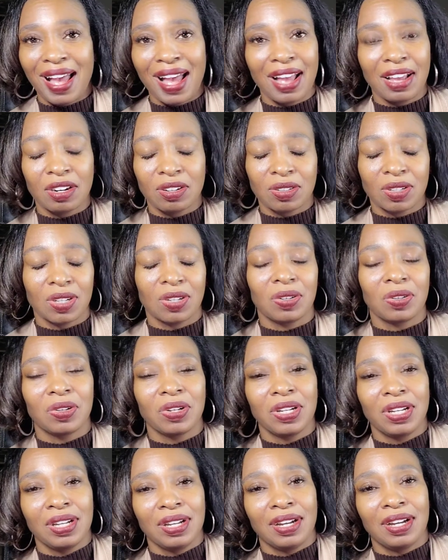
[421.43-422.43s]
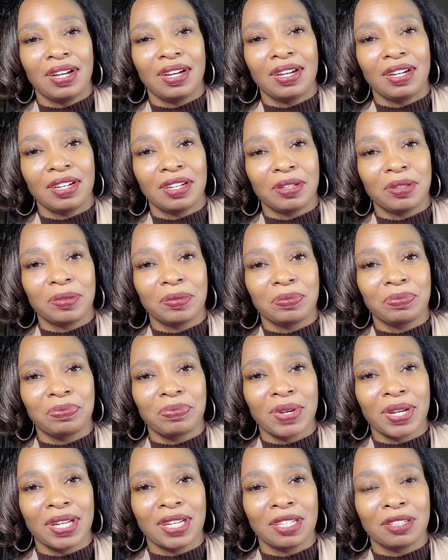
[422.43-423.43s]
I don't know.
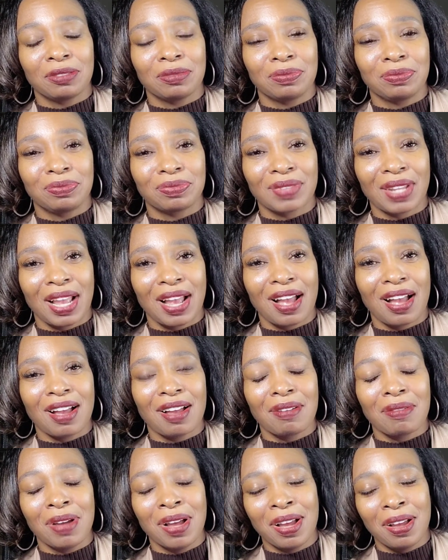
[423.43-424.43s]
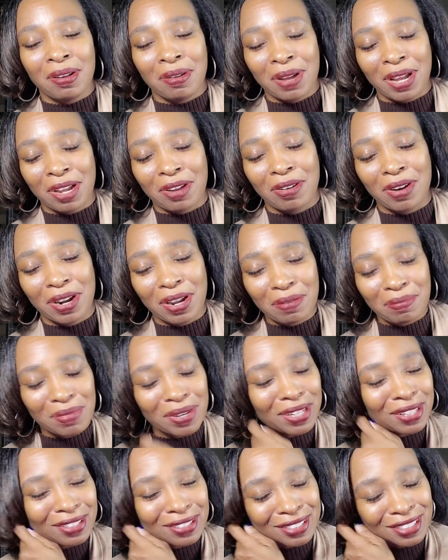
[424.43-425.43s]
But my
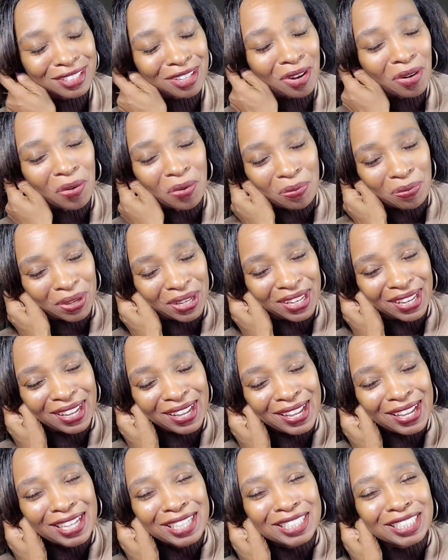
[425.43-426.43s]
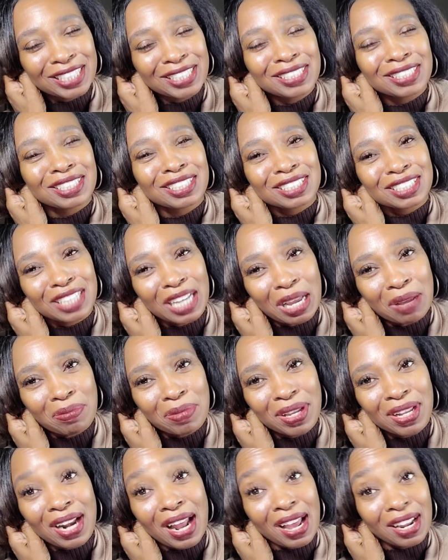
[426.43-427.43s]
grandmother told me, she looked at
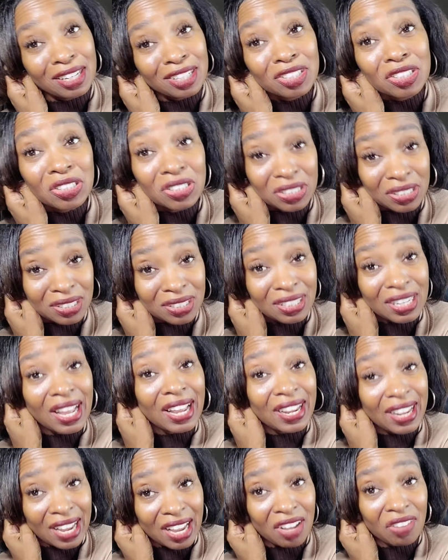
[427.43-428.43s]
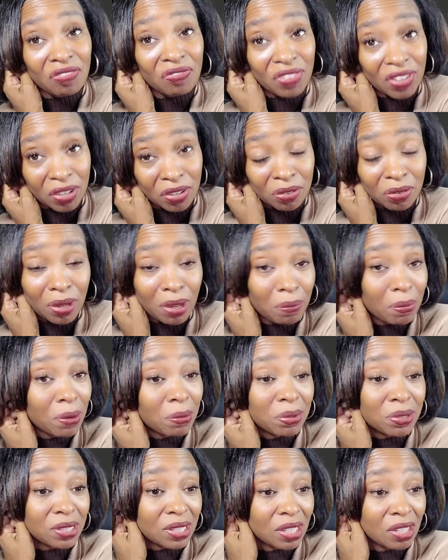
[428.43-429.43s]
me and I looked like I felt, like
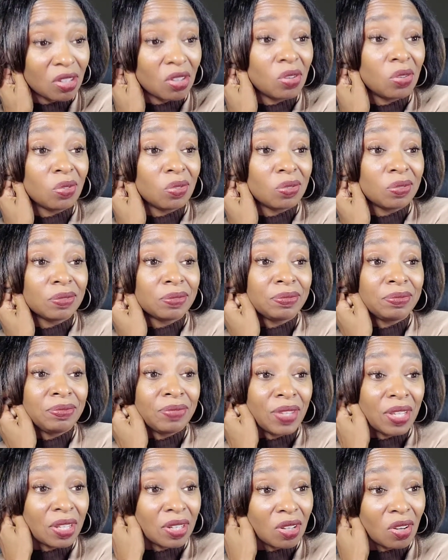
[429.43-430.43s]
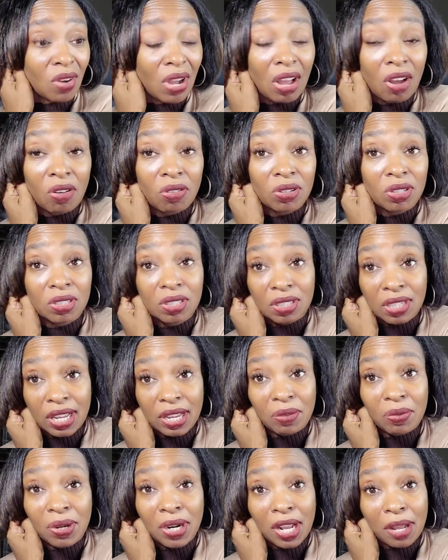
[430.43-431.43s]
people say, I don't look
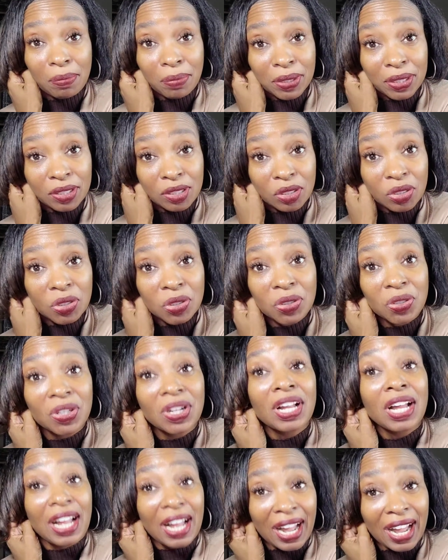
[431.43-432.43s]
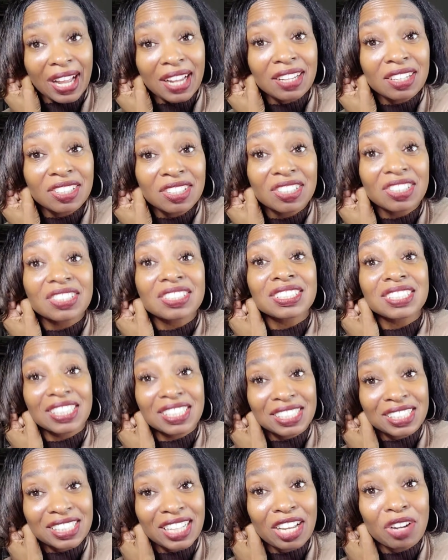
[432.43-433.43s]
like what I've been through. I looked
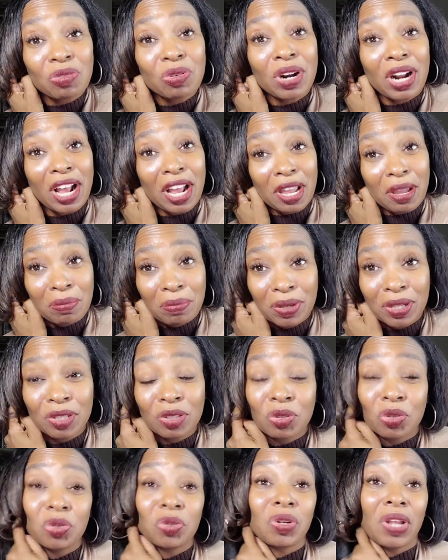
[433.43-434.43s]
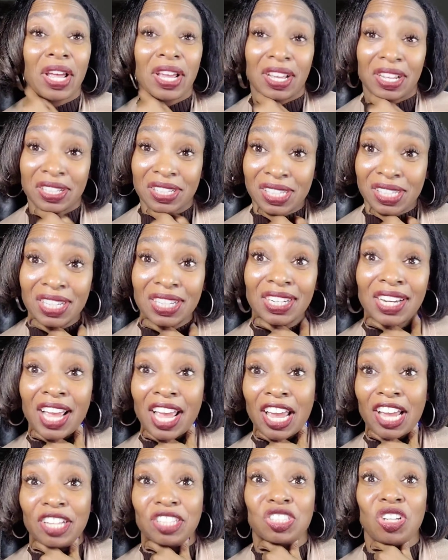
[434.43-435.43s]
just like what I had been through, like a
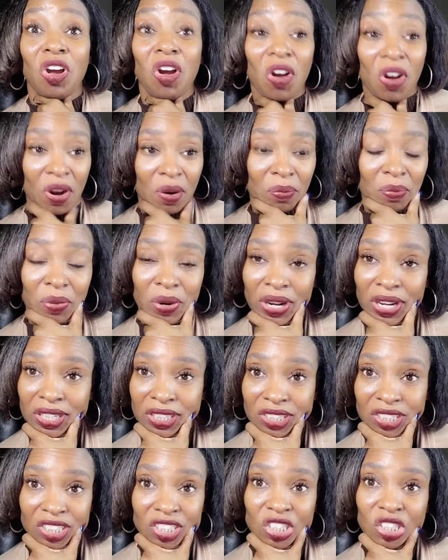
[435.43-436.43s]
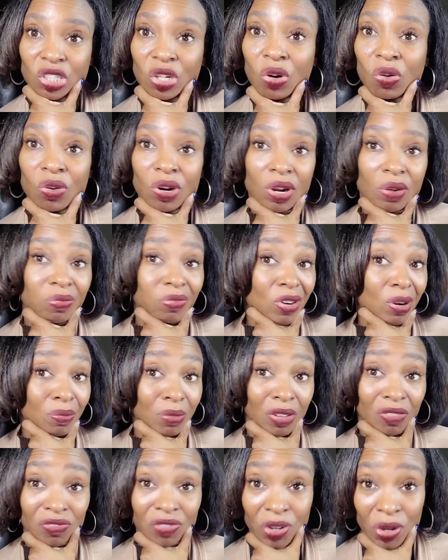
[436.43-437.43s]
teenage heartbreak, just tore up from
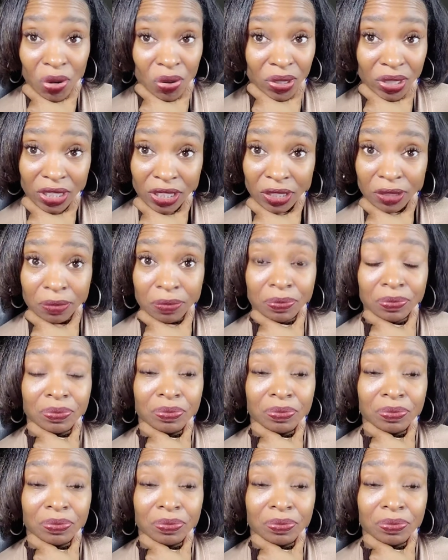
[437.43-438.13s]
the floor up.